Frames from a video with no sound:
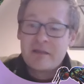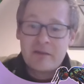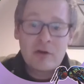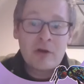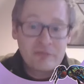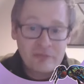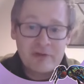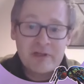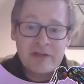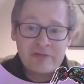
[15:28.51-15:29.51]
There are
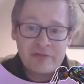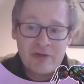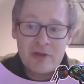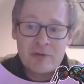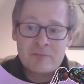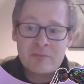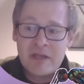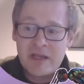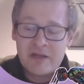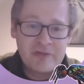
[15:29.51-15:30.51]
certainly some
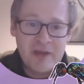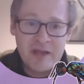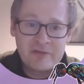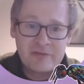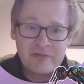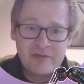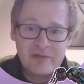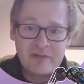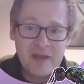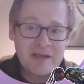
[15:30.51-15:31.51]
insects
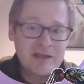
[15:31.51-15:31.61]
that